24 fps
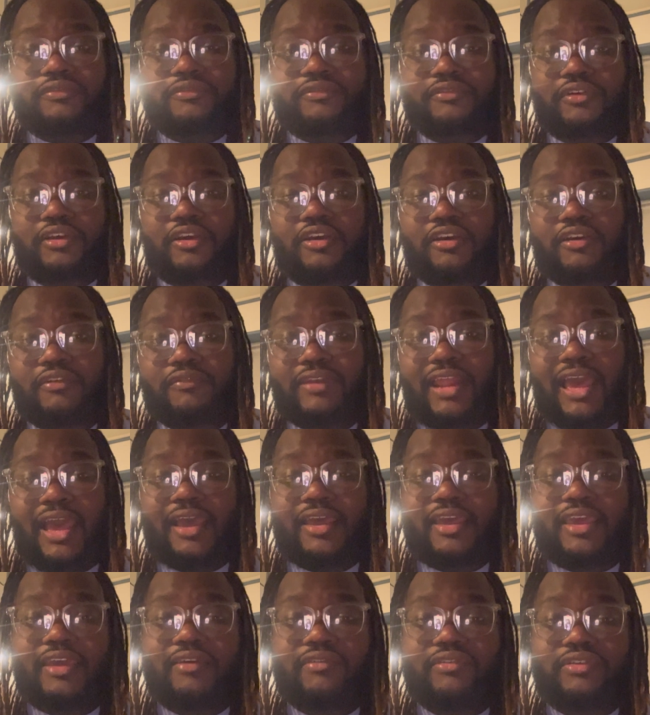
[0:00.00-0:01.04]
of not
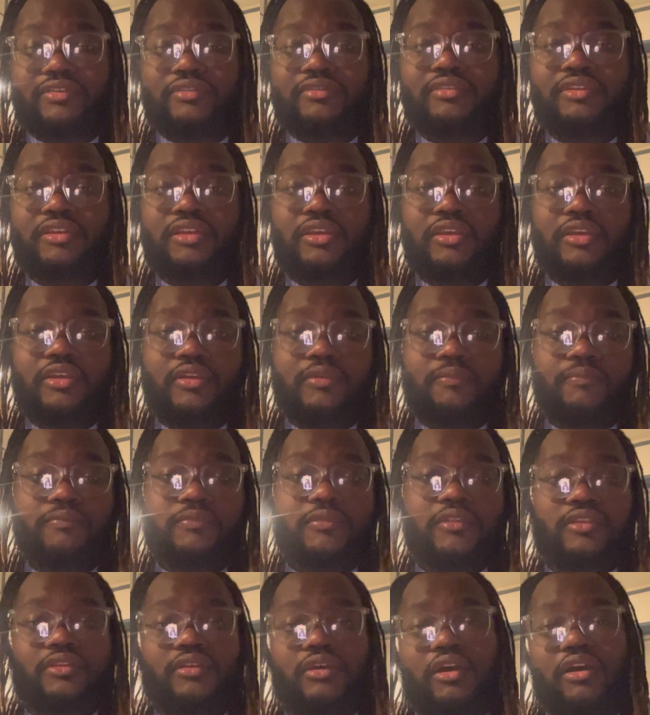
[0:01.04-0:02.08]
having
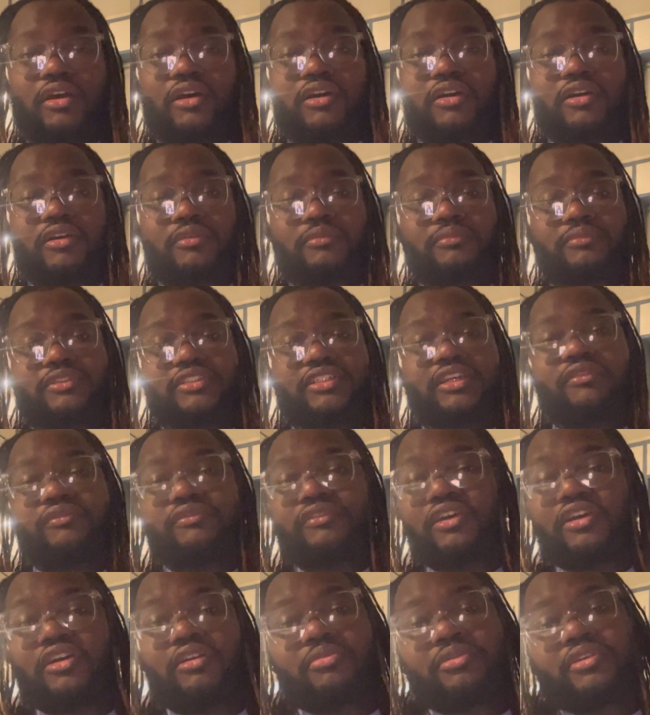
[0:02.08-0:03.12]

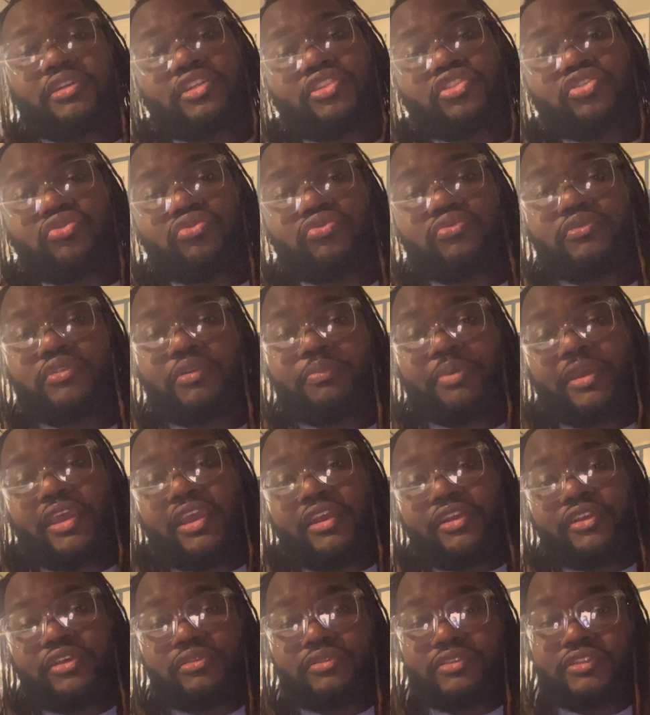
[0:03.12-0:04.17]
self-love, because you
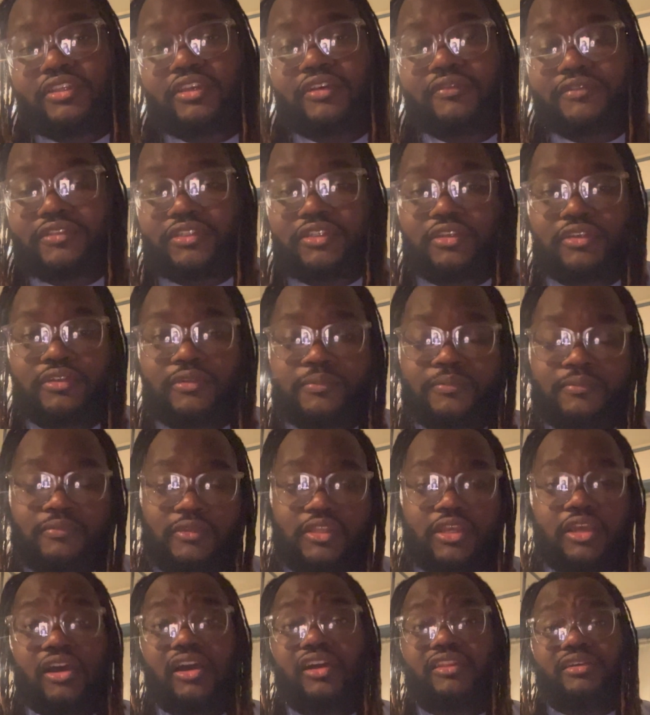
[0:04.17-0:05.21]
compare yourself to
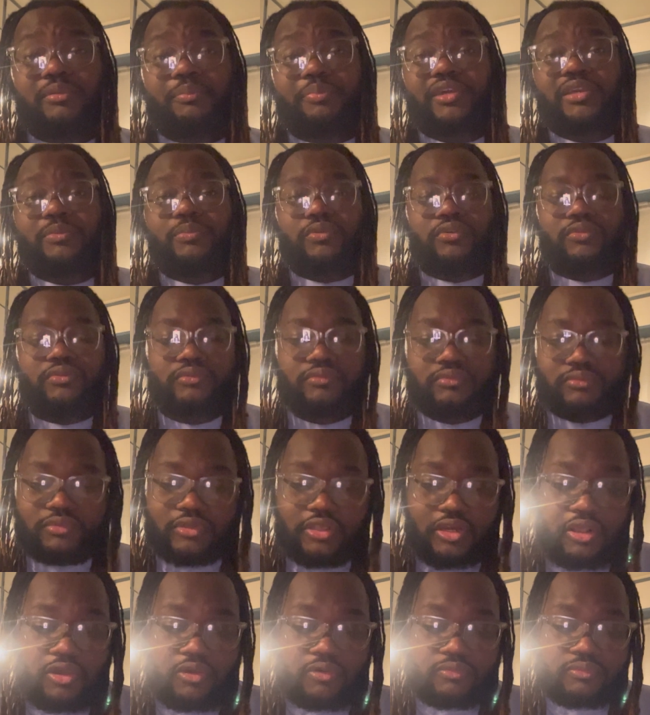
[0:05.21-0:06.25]
other people,
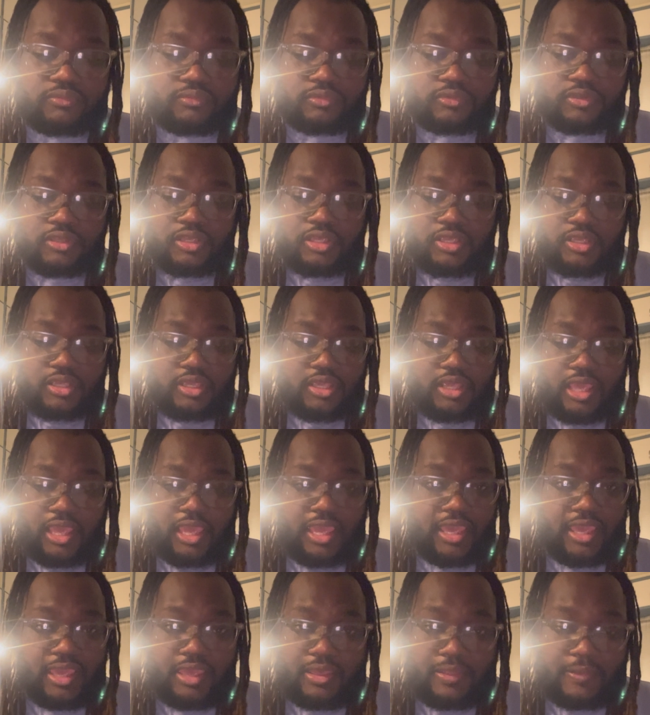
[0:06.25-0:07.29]

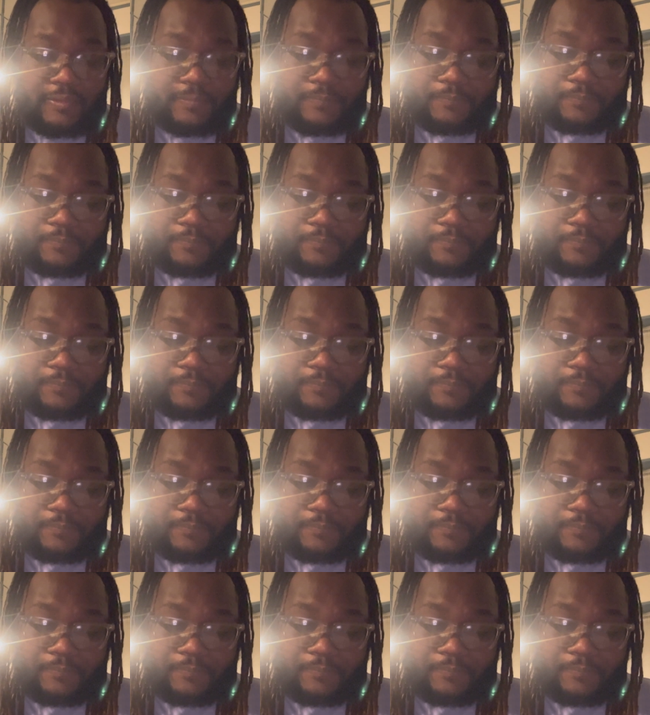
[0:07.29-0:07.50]
and